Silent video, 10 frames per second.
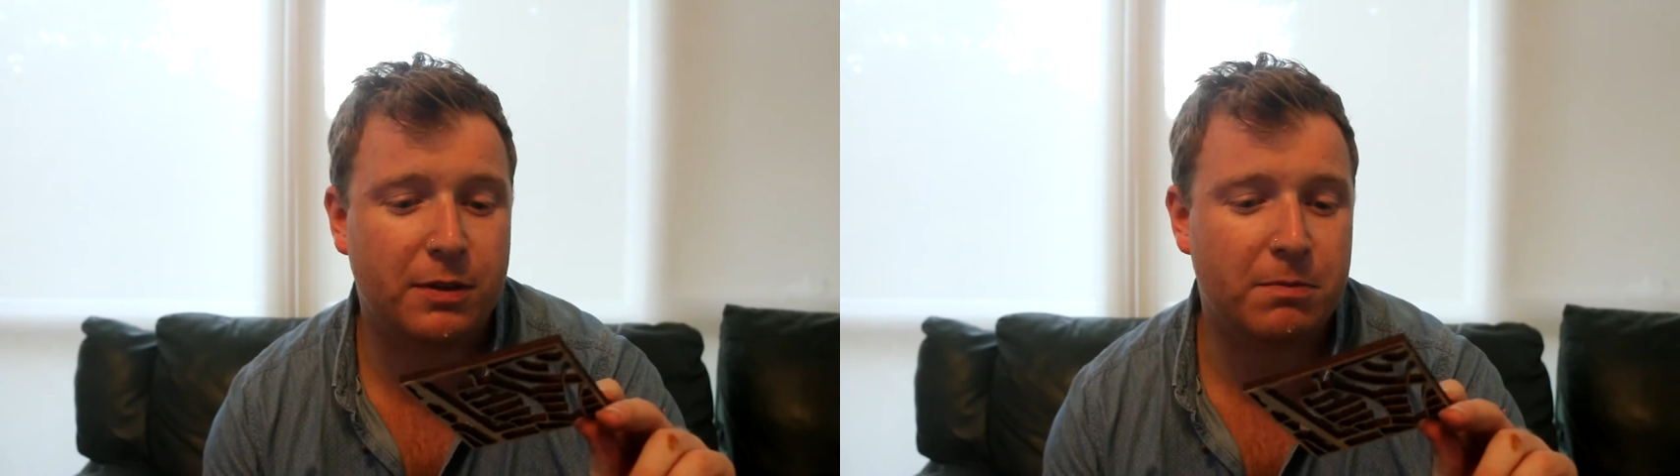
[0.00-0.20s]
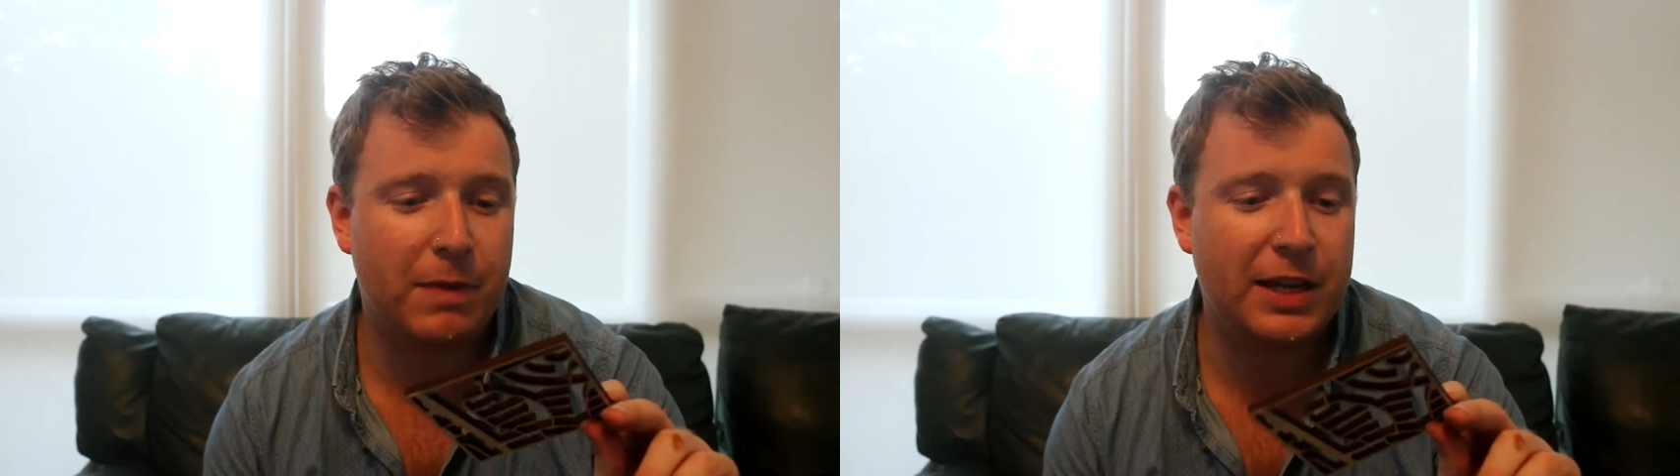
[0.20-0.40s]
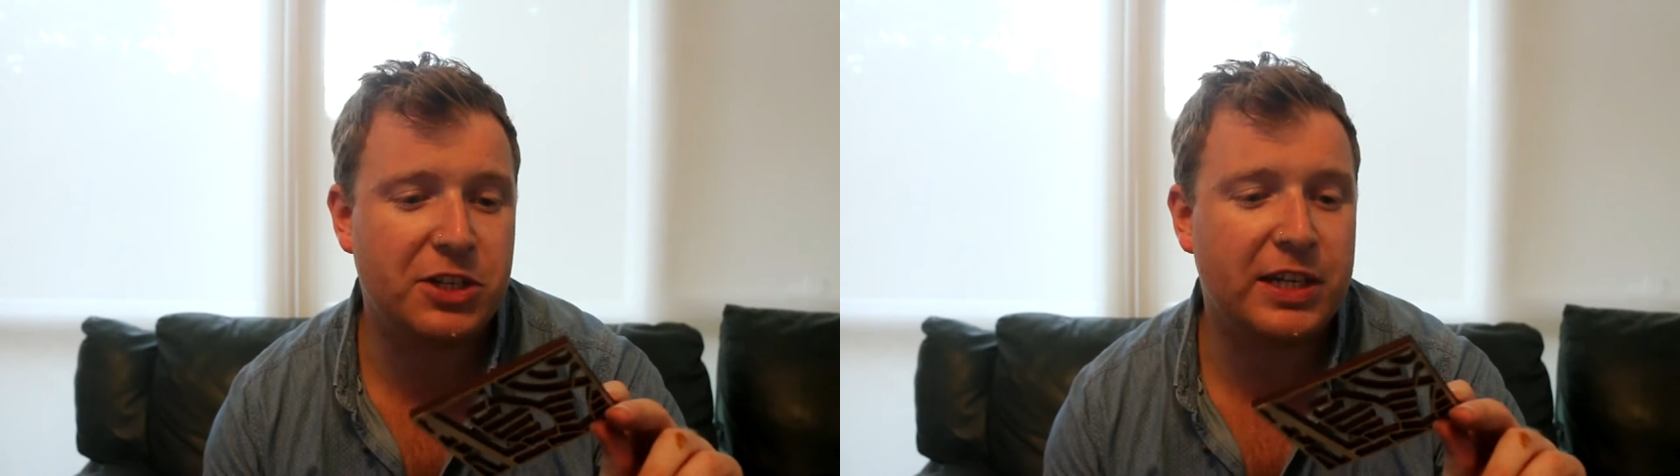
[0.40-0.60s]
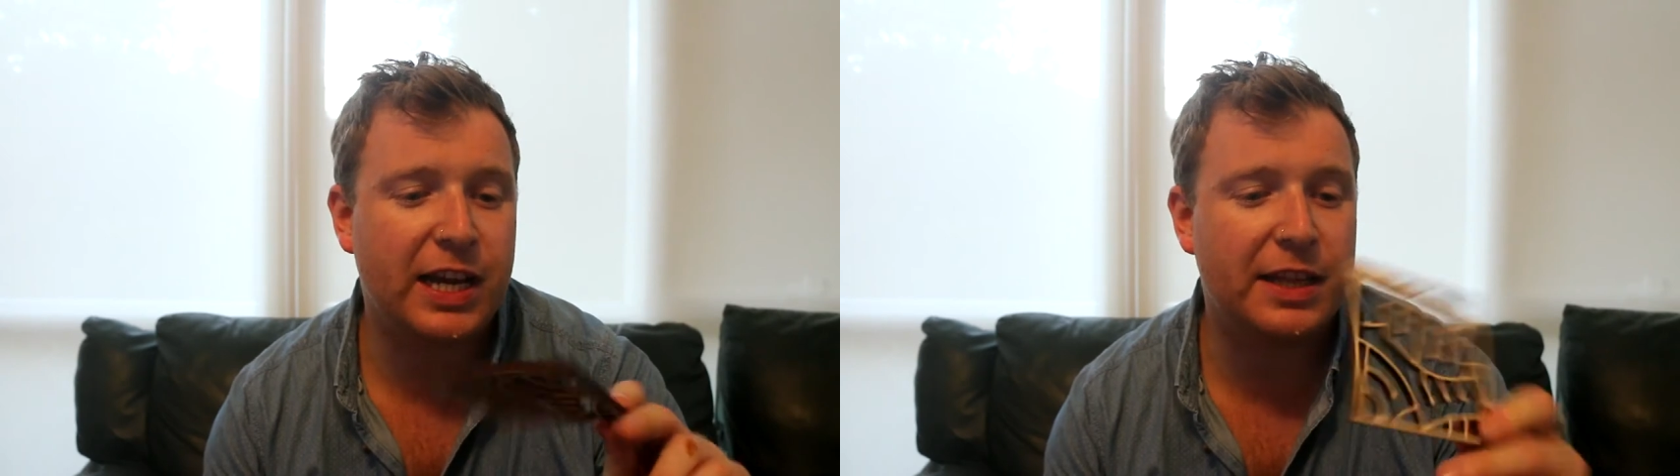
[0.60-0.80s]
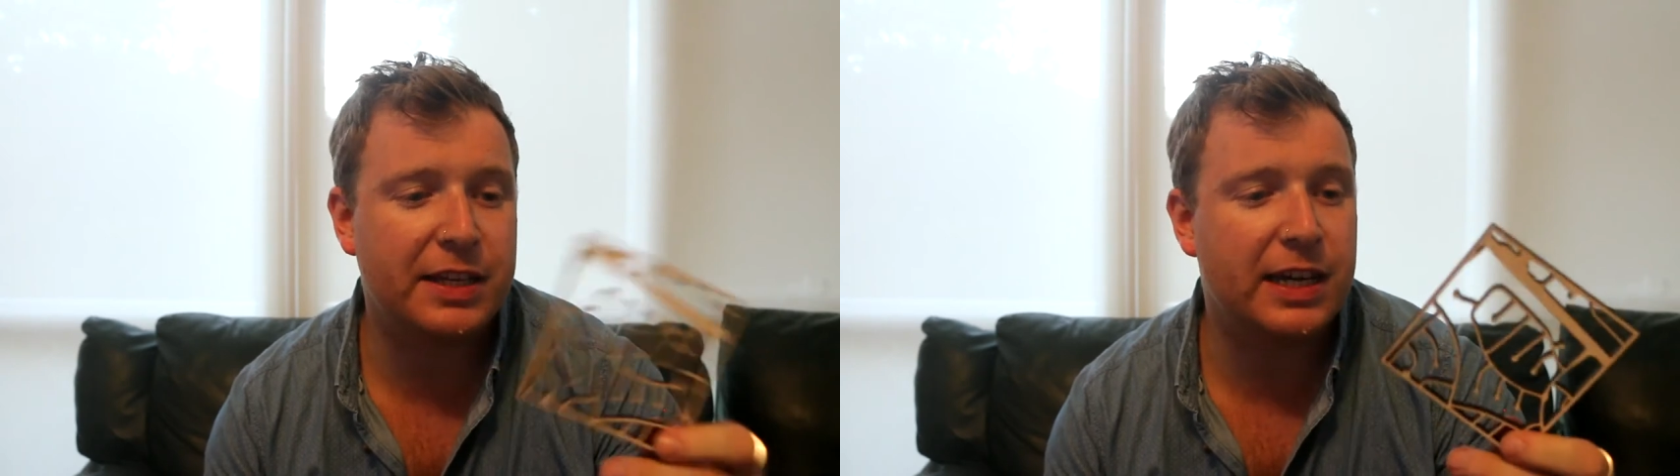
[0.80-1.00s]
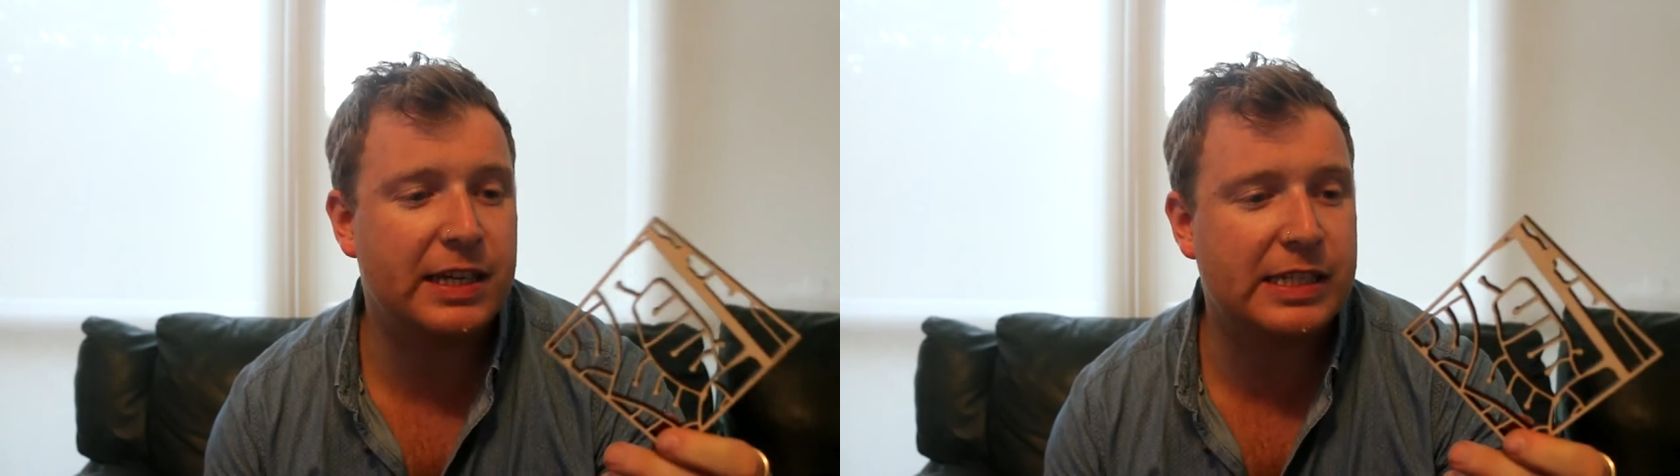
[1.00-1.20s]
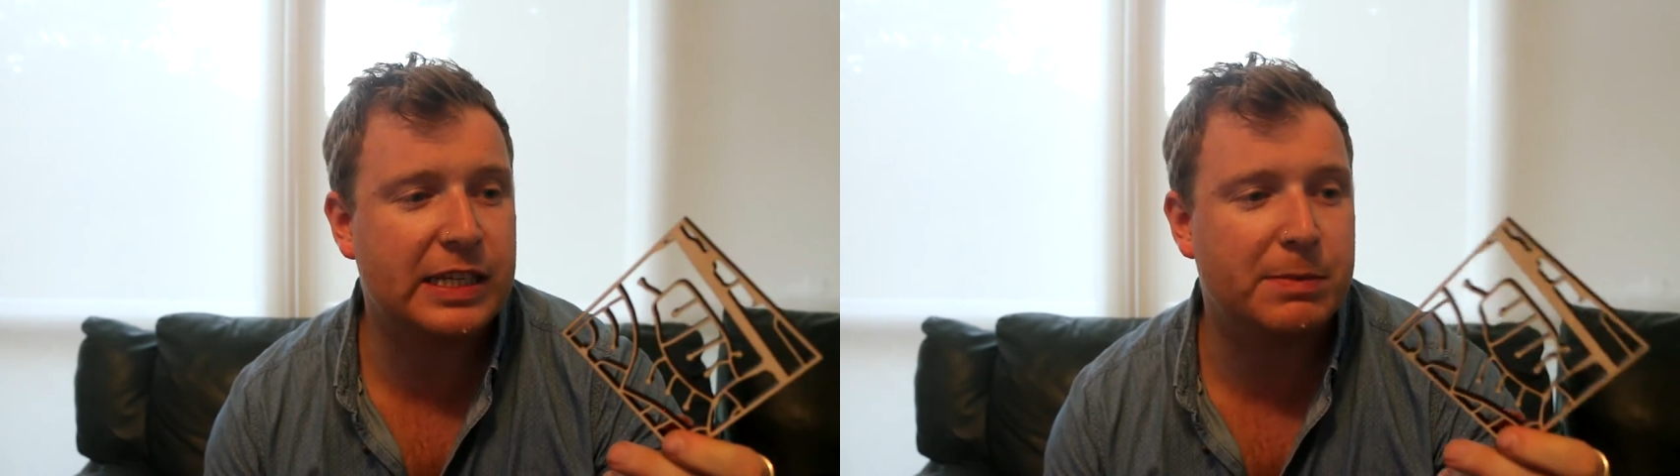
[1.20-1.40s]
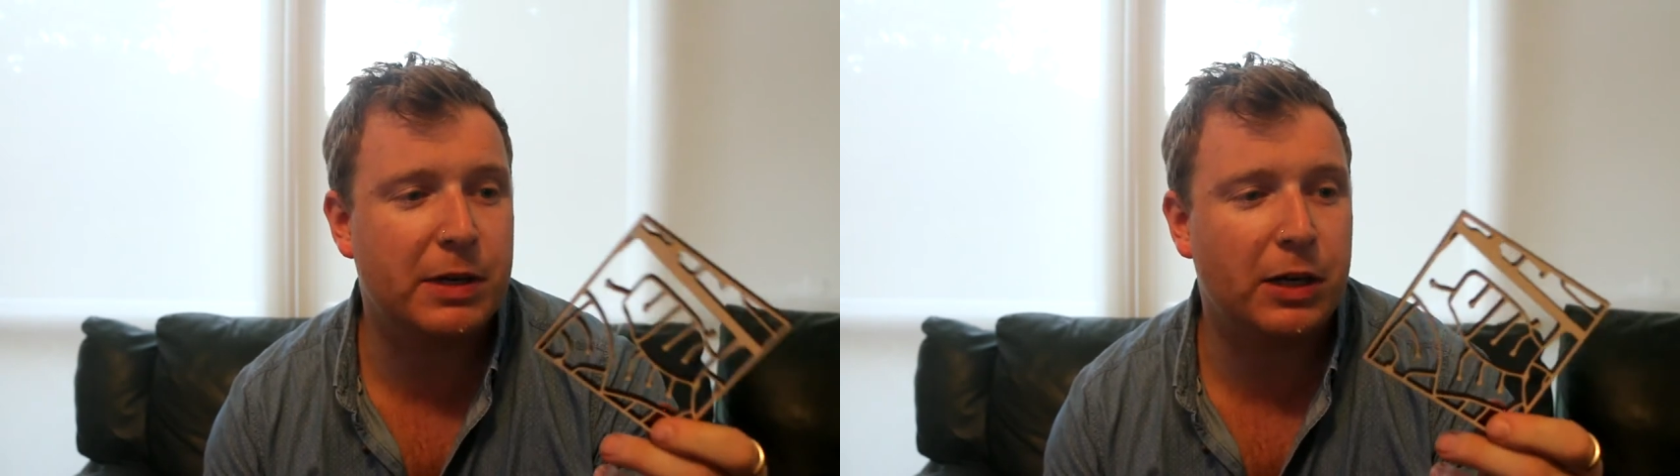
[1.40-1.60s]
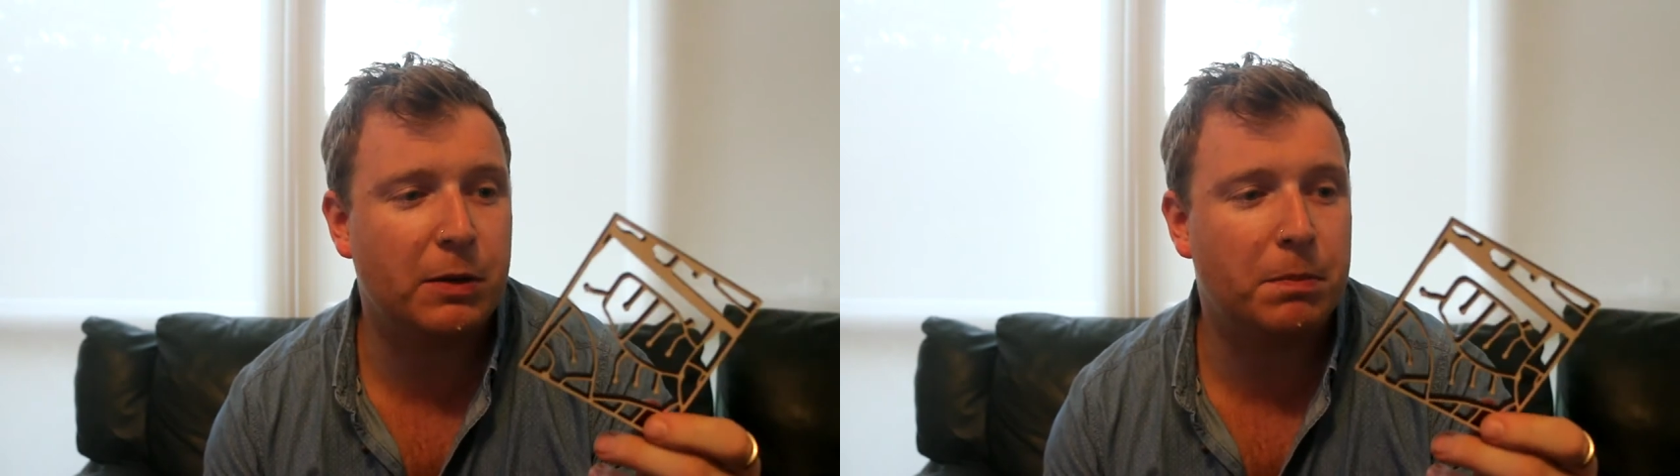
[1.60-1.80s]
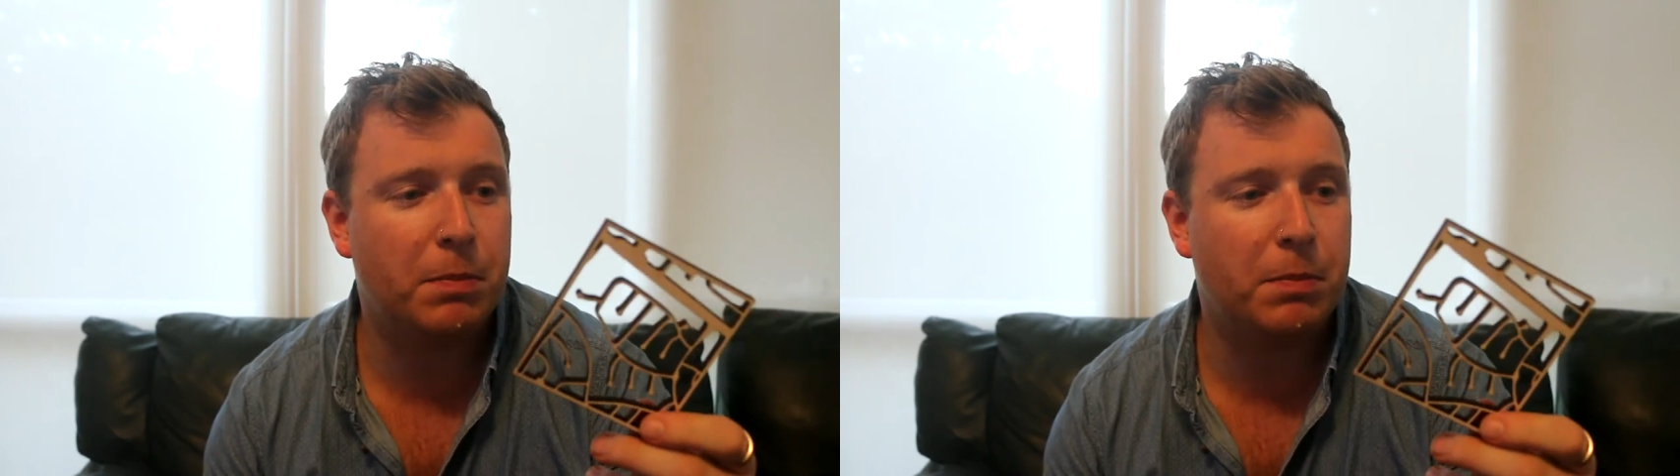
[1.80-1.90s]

managing to cut the 6mm uh,